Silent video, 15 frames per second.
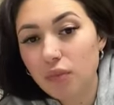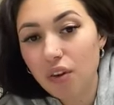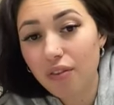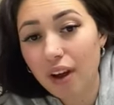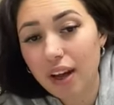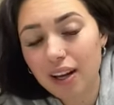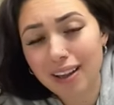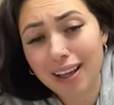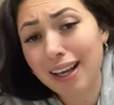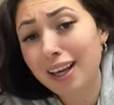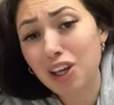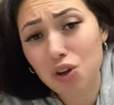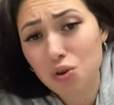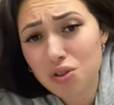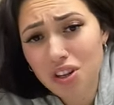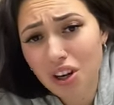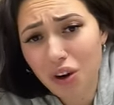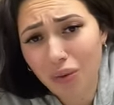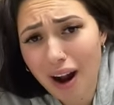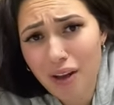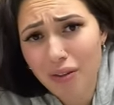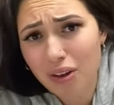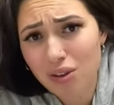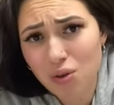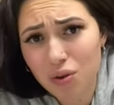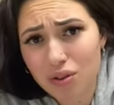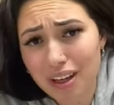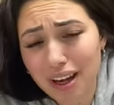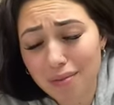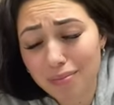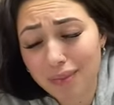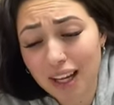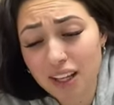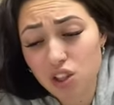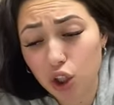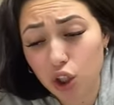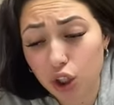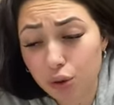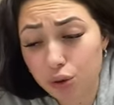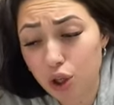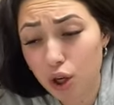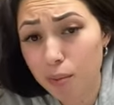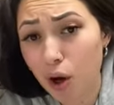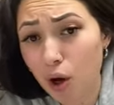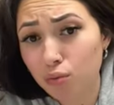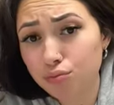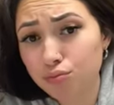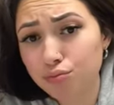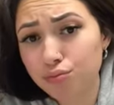Finally, you stuck around this whole time. That's on you, Turbo.